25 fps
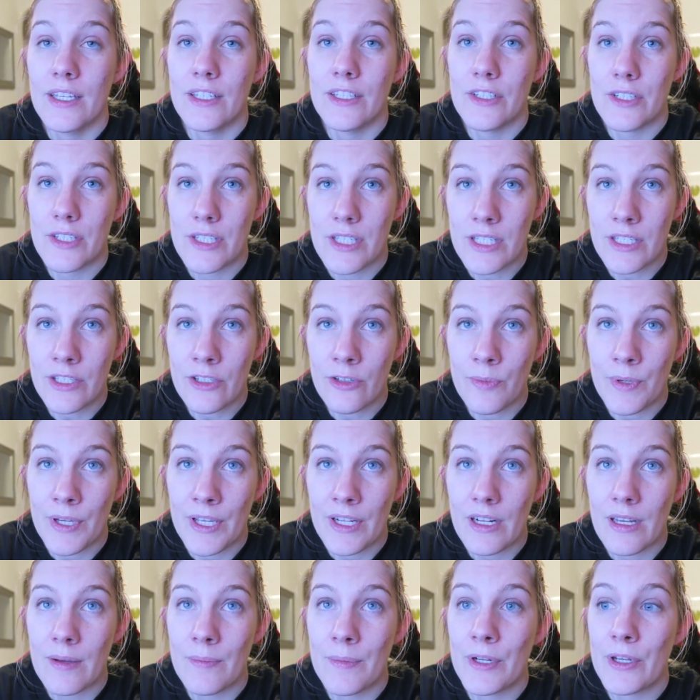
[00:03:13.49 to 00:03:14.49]
in just a little
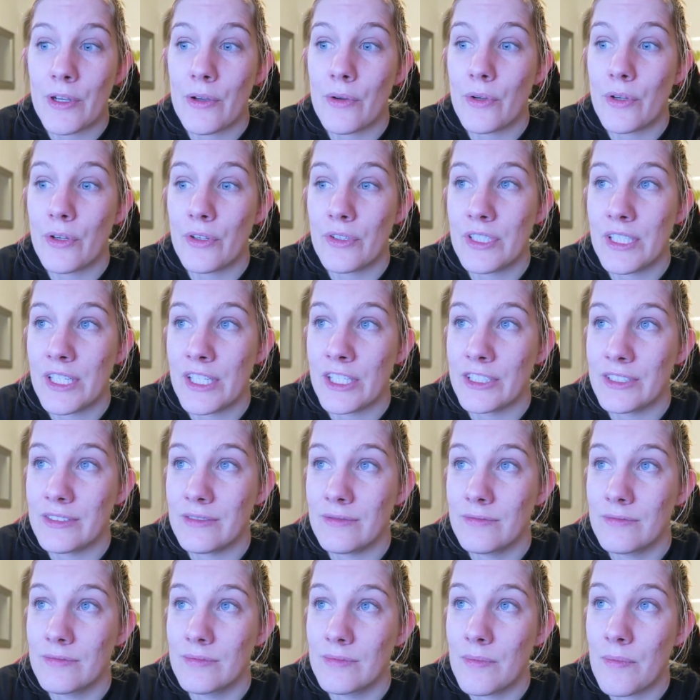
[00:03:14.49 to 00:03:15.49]
bit, I'm gonna go cook dinner,
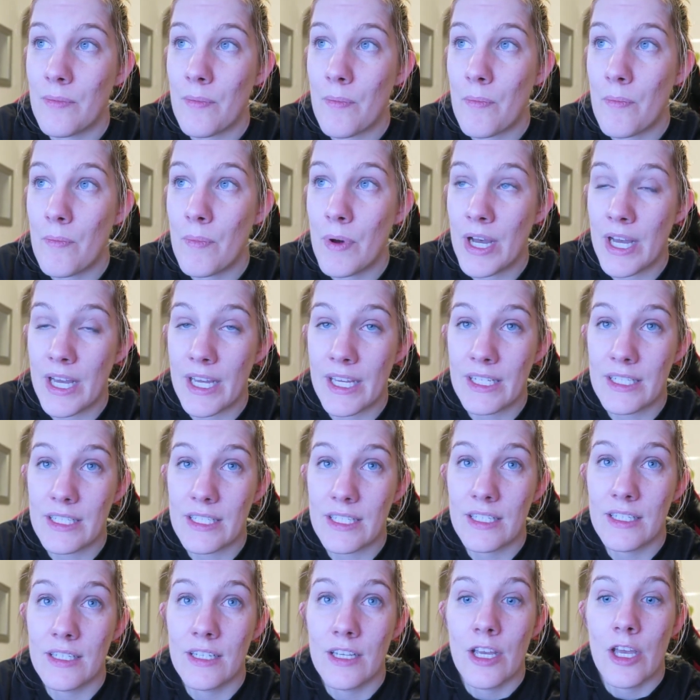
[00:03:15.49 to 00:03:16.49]

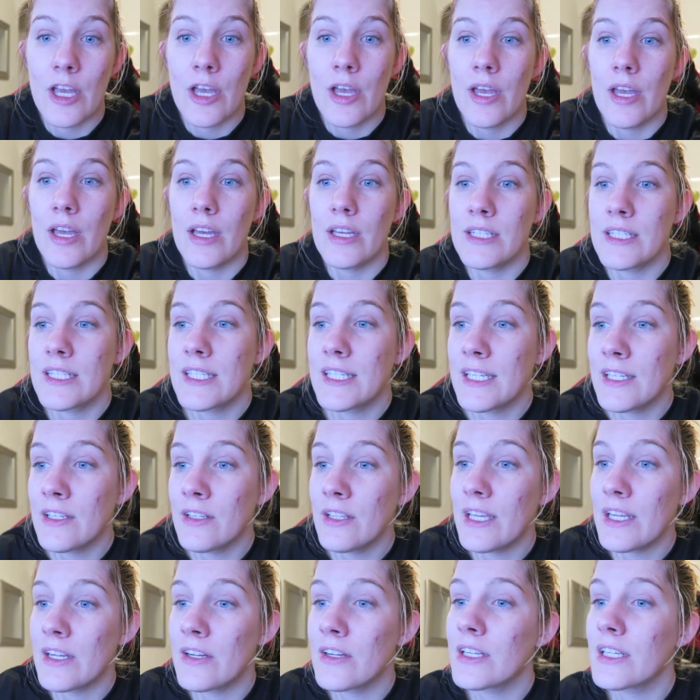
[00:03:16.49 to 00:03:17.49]
but
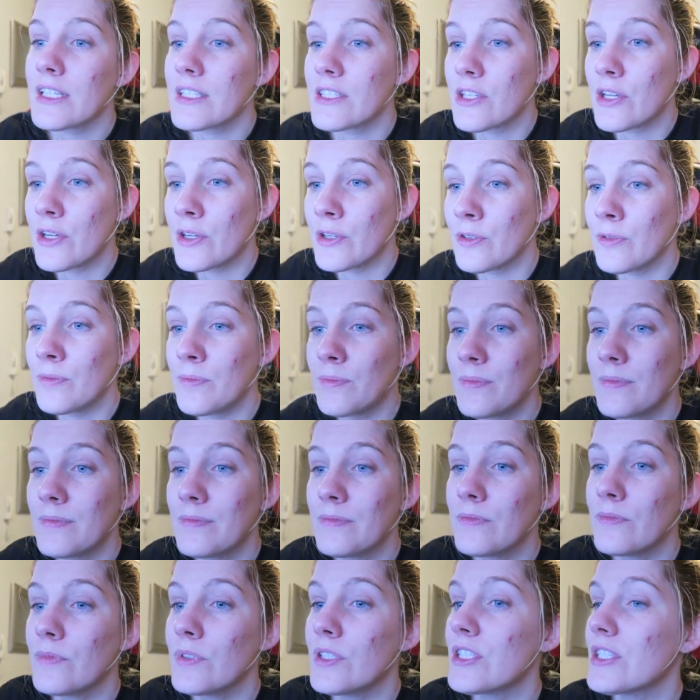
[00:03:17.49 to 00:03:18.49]
until Eric gets home,
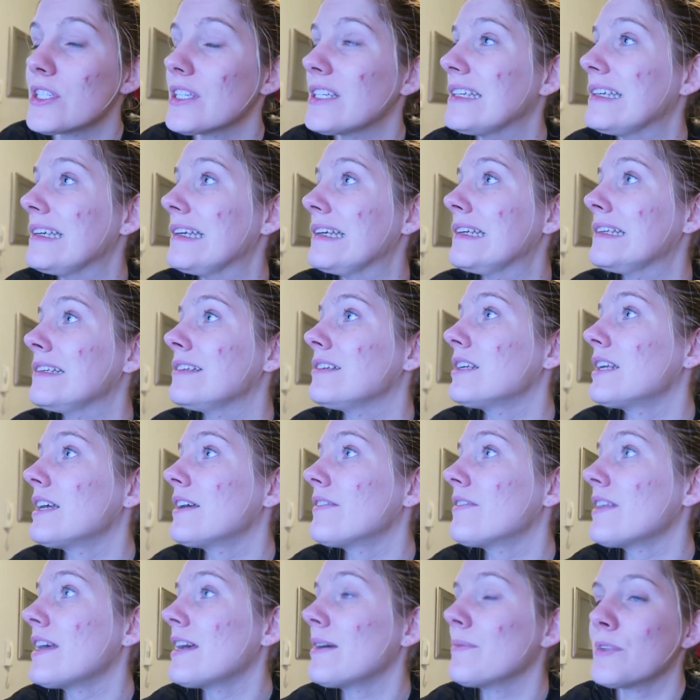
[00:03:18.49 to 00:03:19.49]
which I don't
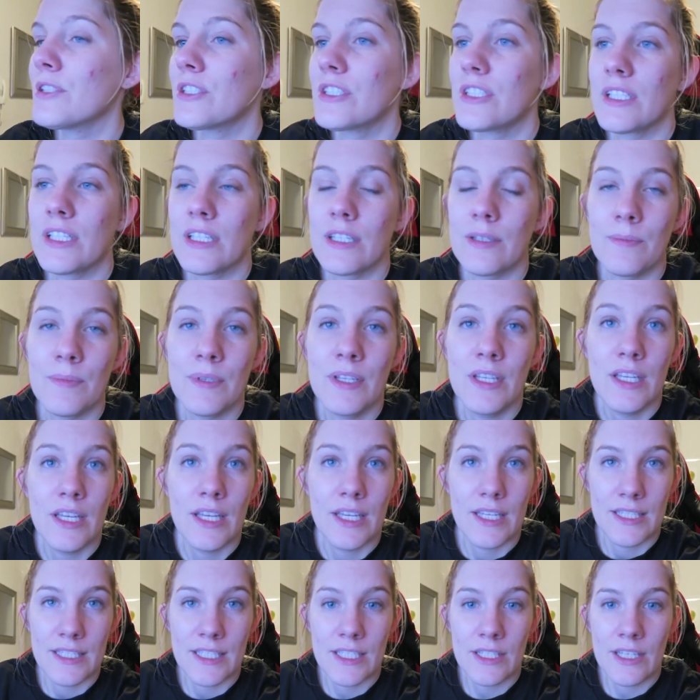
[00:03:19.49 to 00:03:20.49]
have that much time,
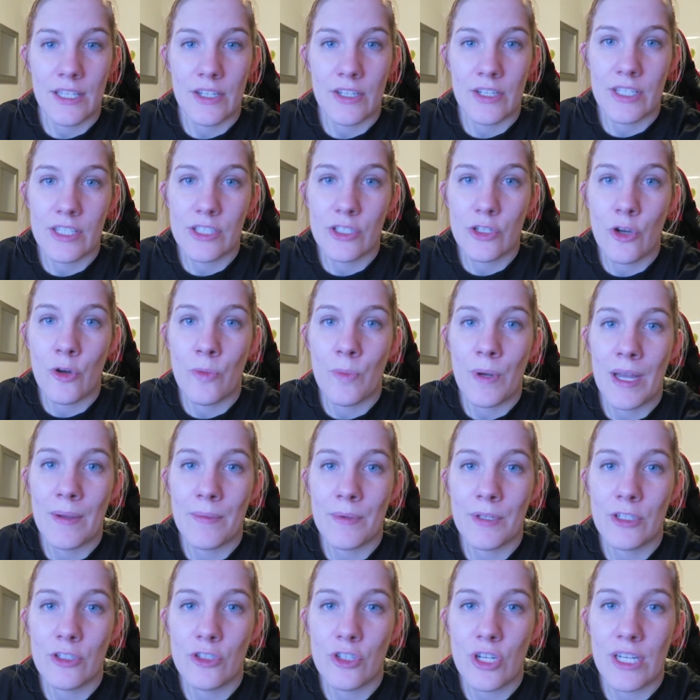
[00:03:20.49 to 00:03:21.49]
until Eric gets home,
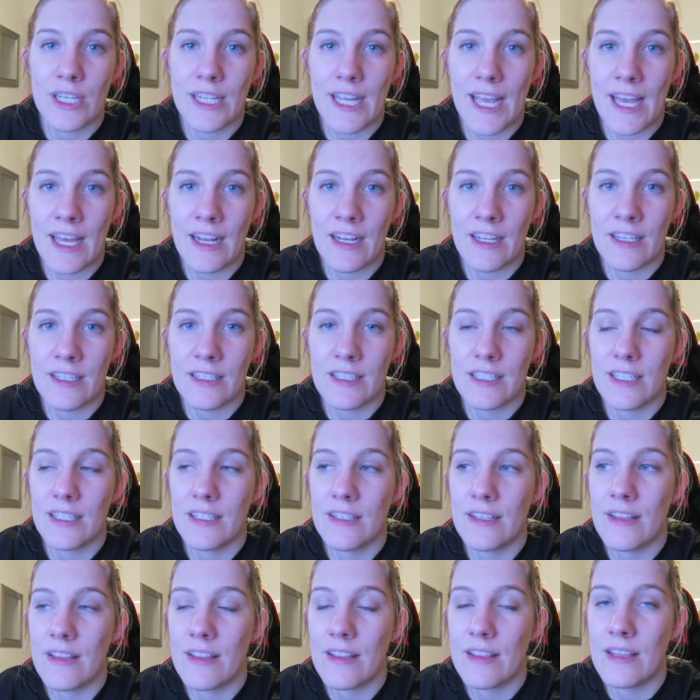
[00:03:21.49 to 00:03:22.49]
I'm gonna try to edit
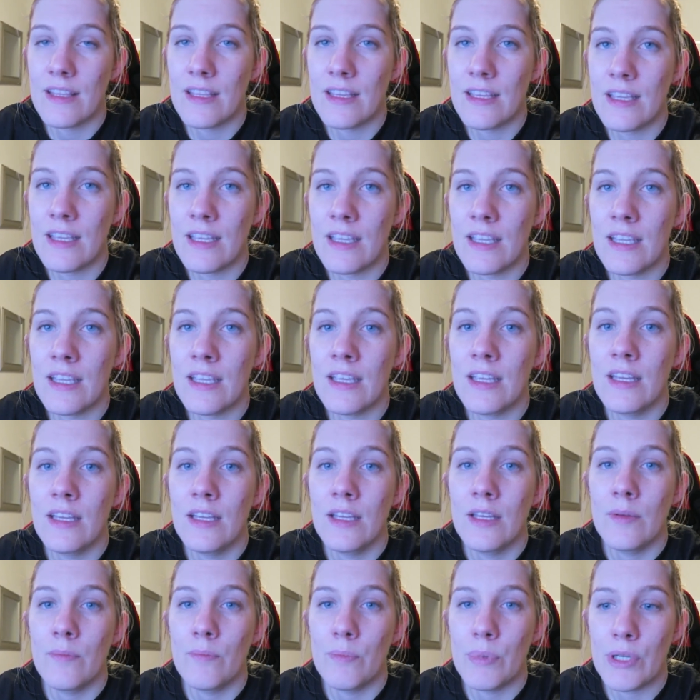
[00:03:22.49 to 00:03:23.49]
the
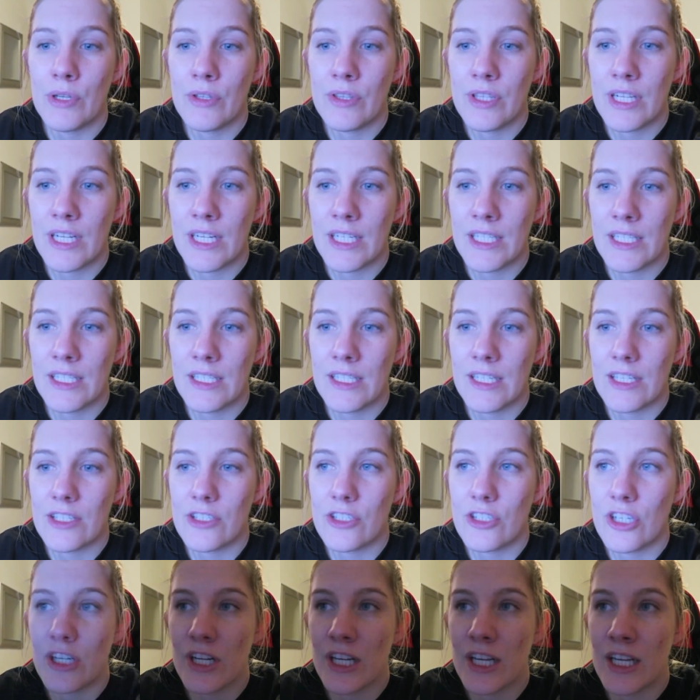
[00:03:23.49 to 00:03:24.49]
build that I did
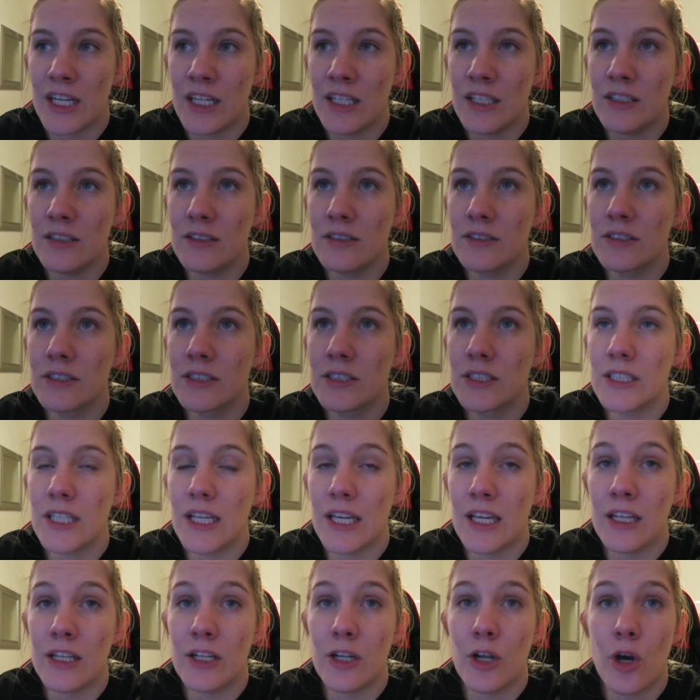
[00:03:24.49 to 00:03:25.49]
yesterday
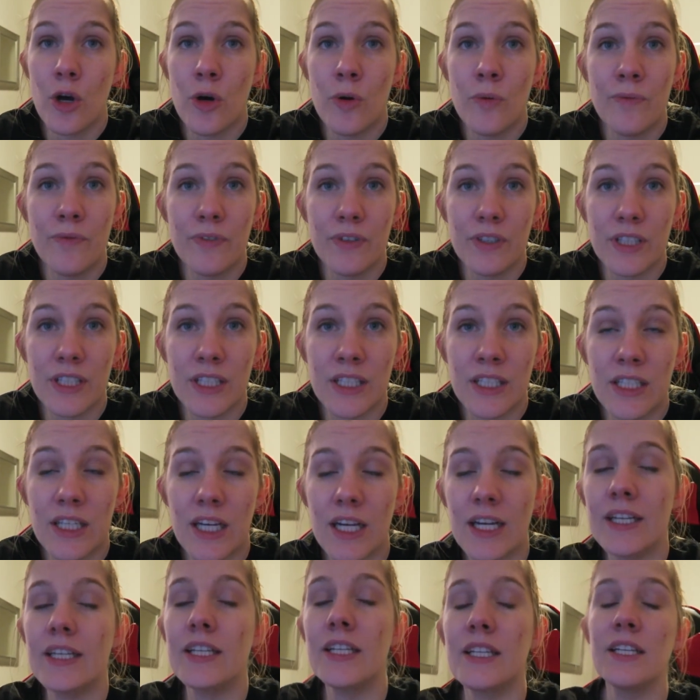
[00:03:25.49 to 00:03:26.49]
and hopefully
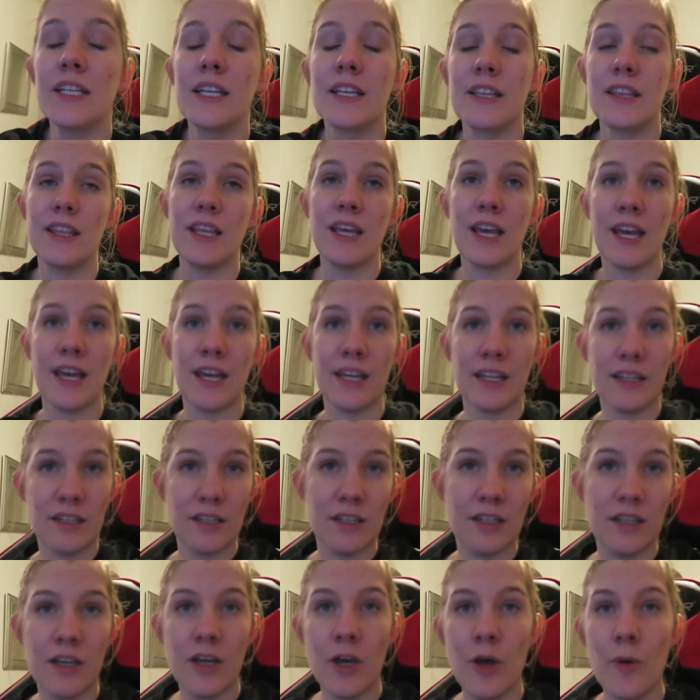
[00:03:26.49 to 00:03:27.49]
I can get that
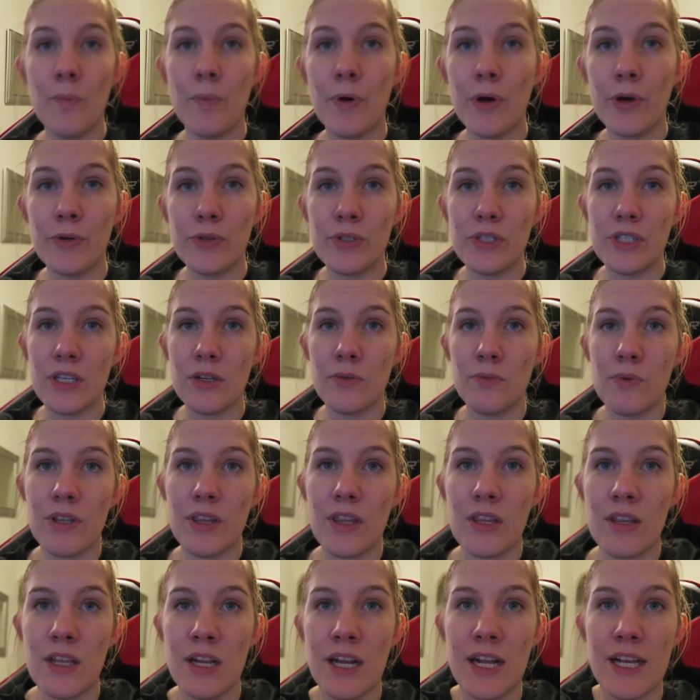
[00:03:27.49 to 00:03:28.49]
posted
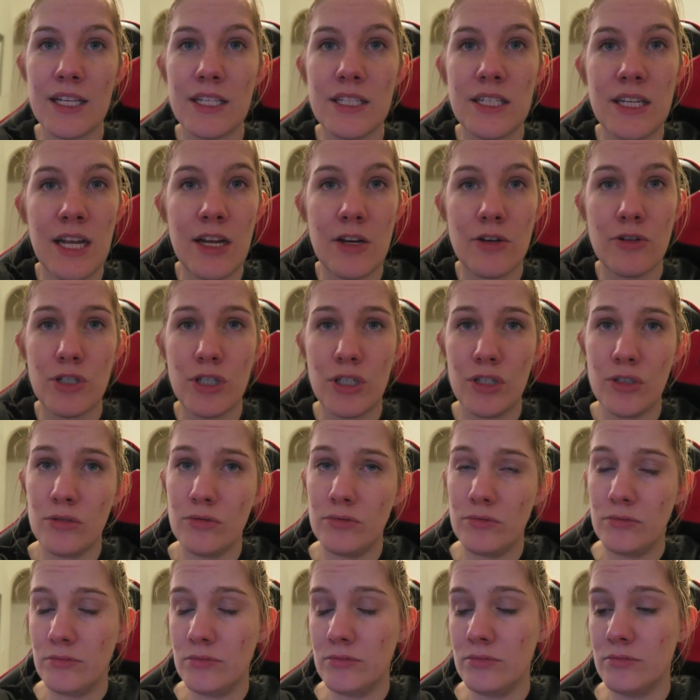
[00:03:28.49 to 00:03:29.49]
within the next day or two.